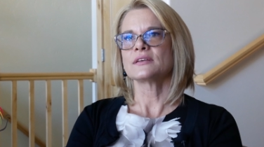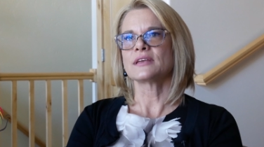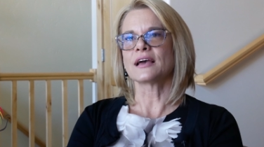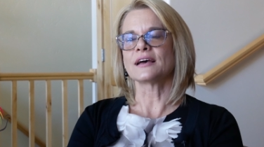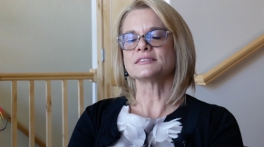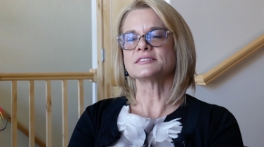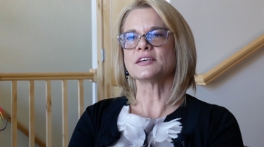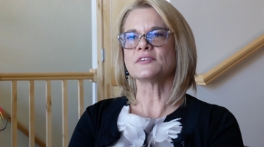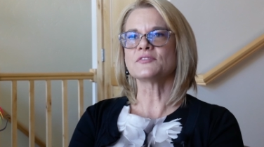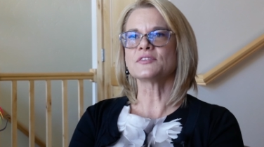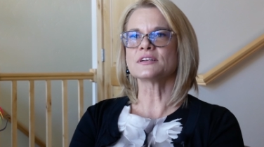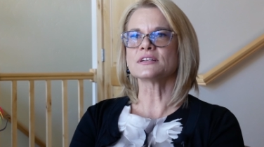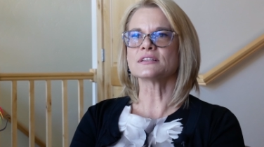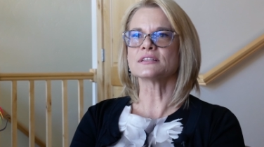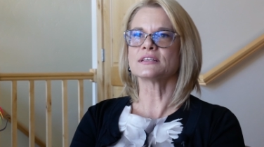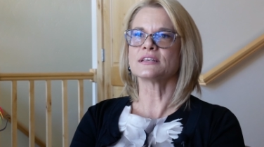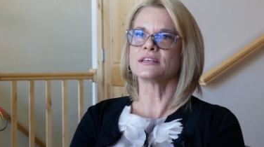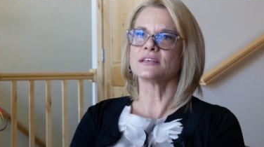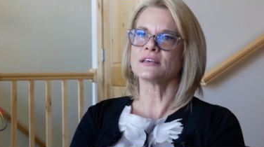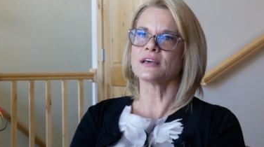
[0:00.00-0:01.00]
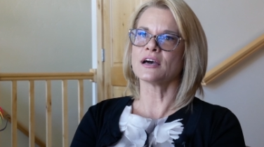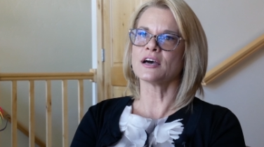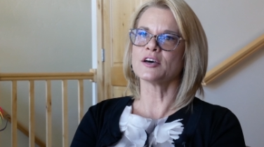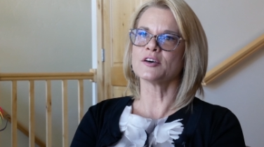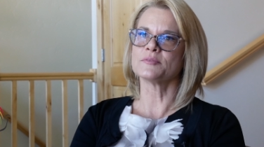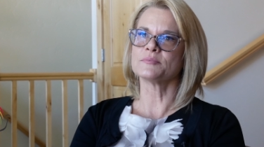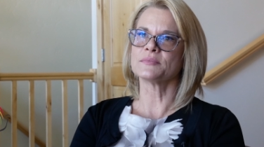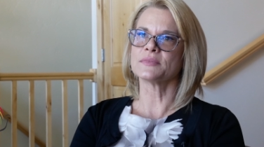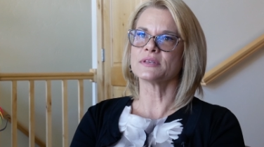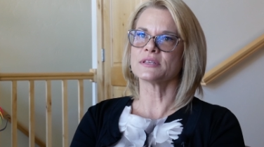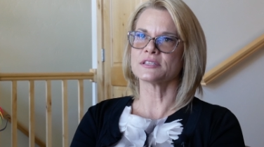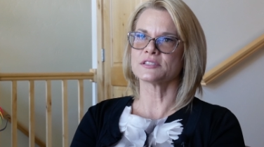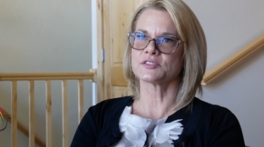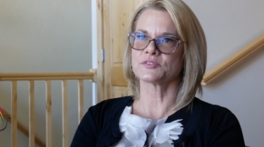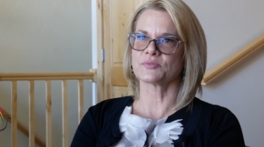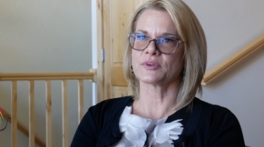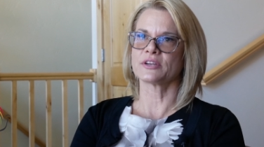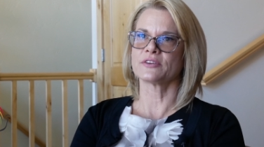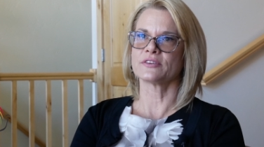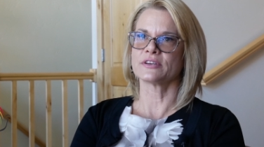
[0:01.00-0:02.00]
yeah, definitely um,
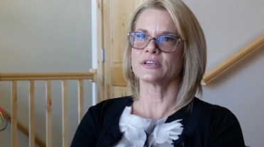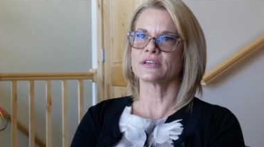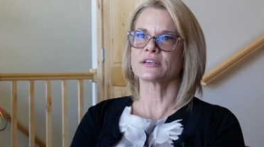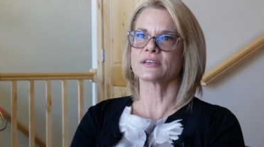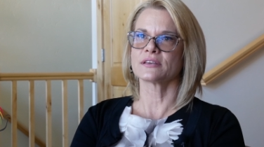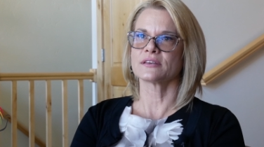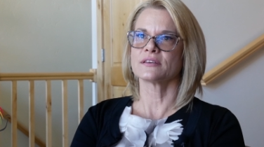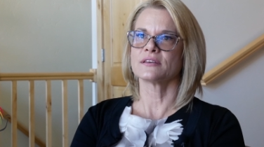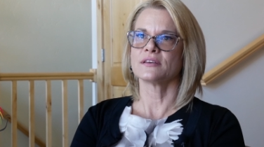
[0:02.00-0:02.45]
his rhetoric,